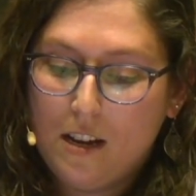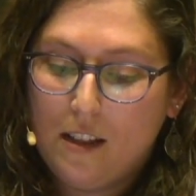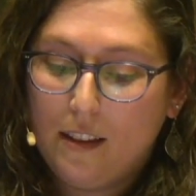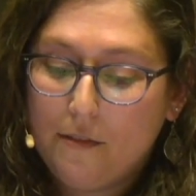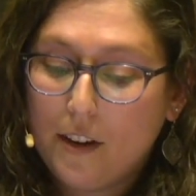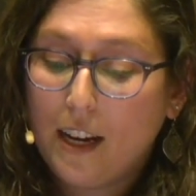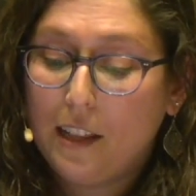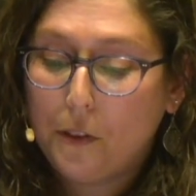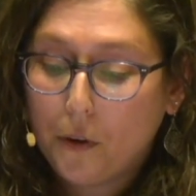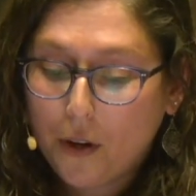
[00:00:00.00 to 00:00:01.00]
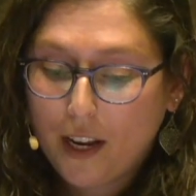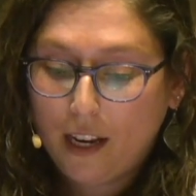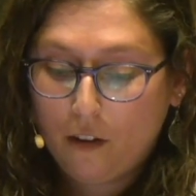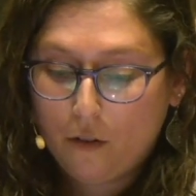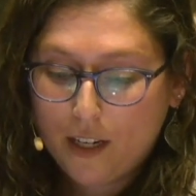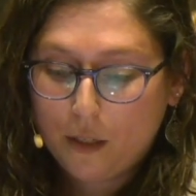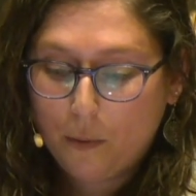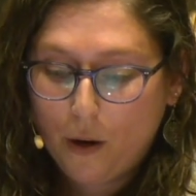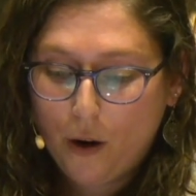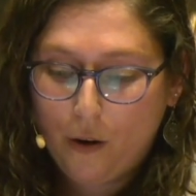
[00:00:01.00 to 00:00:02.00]
Living and learning in
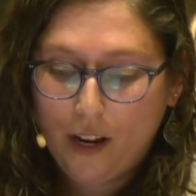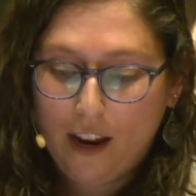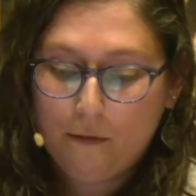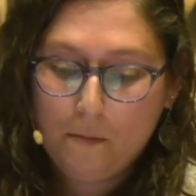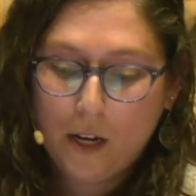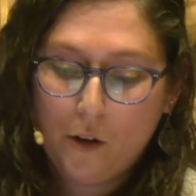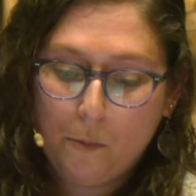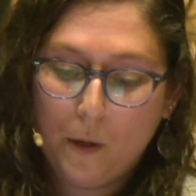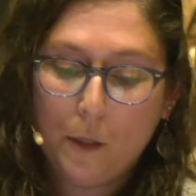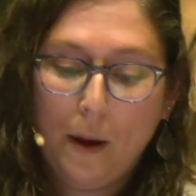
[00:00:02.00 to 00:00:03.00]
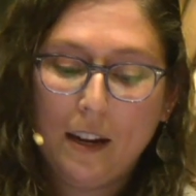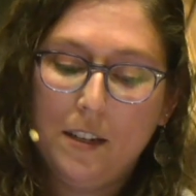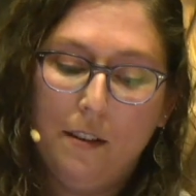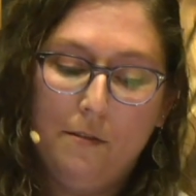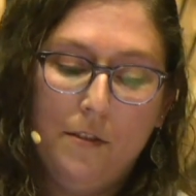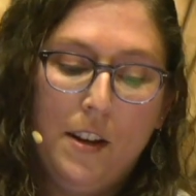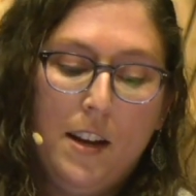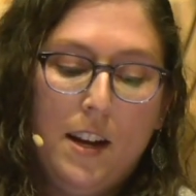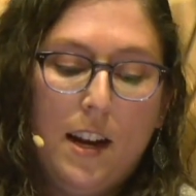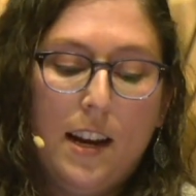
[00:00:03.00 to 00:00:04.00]
Greensboro gave me a new perspective
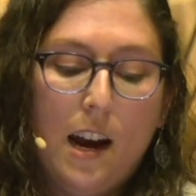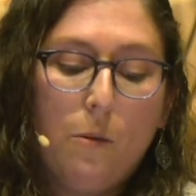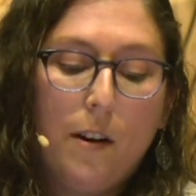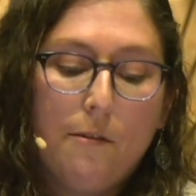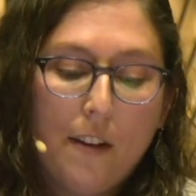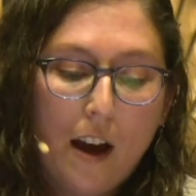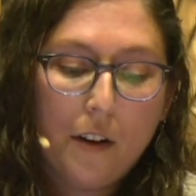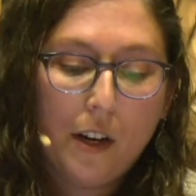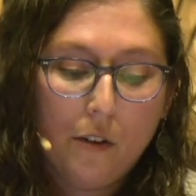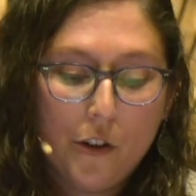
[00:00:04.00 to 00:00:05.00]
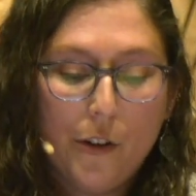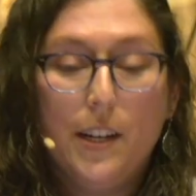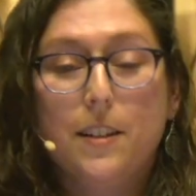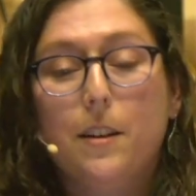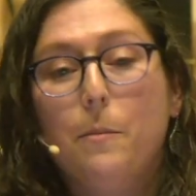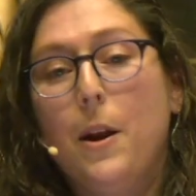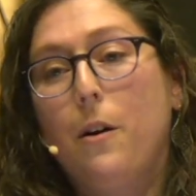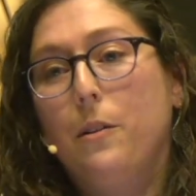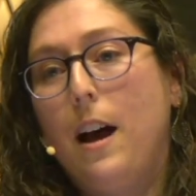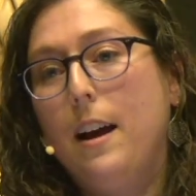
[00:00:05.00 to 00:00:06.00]
on how we value Judaism in
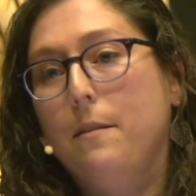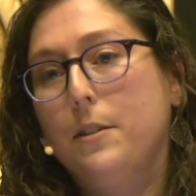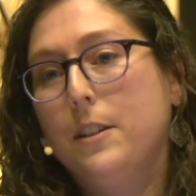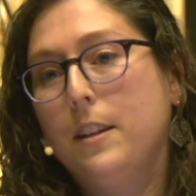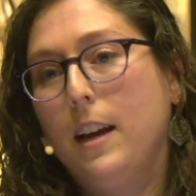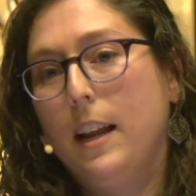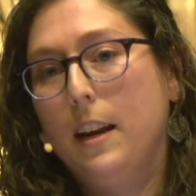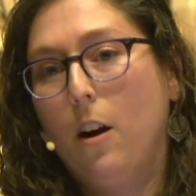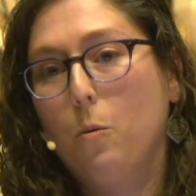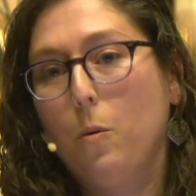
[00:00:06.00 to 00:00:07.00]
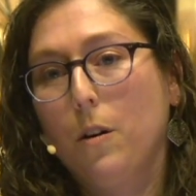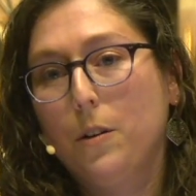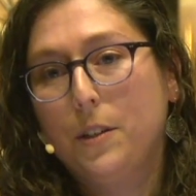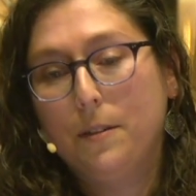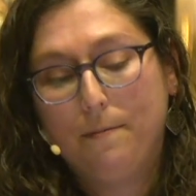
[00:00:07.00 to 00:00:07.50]
our lives and in our world.